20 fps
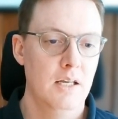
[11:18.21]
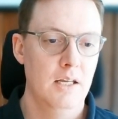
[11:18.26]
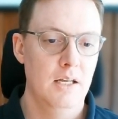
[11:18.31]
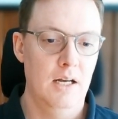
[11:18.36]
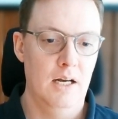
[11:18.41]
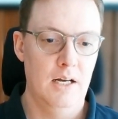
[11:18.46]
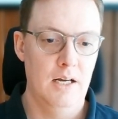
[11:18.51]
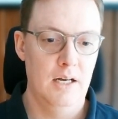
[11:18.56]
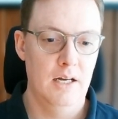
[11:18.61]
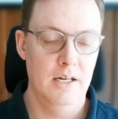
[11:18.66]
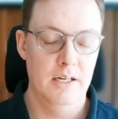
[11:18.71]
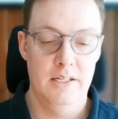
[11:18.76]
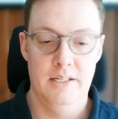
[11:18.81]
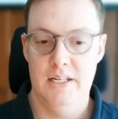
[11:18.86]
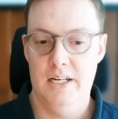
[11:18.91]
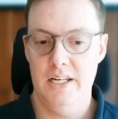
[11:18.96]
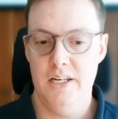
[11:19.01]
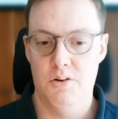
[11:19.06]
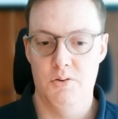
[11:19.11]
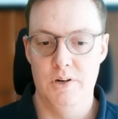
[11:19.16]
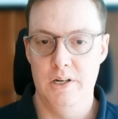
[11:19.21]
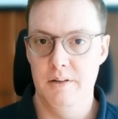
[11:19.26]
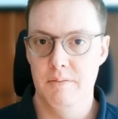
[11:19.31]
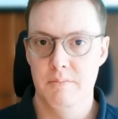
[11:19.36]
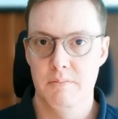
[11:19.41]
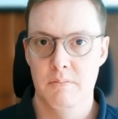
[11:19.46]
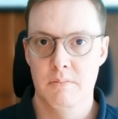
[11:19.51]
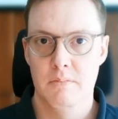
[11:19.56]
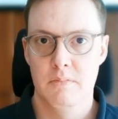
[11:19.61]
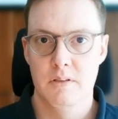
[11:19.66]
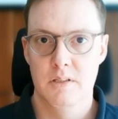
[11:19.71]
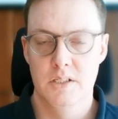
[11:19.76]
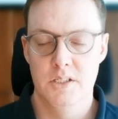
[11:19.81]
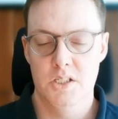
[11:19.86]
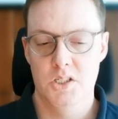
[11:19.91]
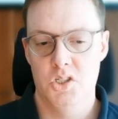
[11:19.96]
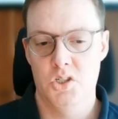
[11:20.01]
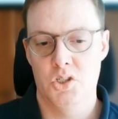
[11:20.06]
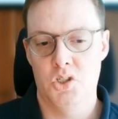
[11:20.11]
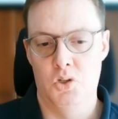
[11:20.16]
And I agree. This
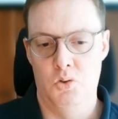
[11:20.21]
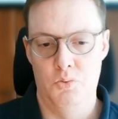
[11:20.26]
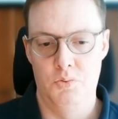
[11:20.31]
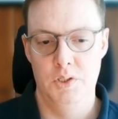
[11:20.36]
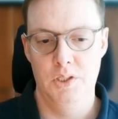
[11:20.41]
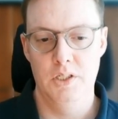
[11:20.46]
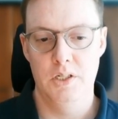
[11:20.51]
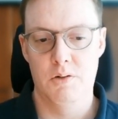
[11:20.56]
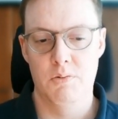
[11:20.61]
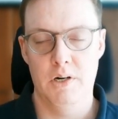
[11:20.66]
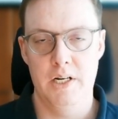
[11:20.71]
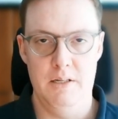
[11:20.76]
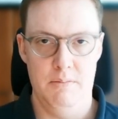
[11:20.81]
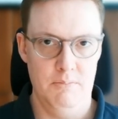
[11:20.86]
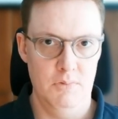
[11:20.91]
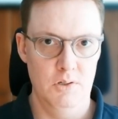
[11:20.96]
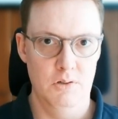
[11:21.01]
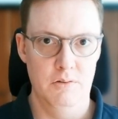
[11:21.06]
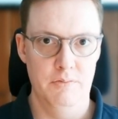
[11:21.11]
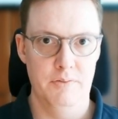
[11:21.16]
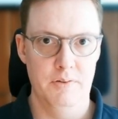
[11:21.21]
is just a really great move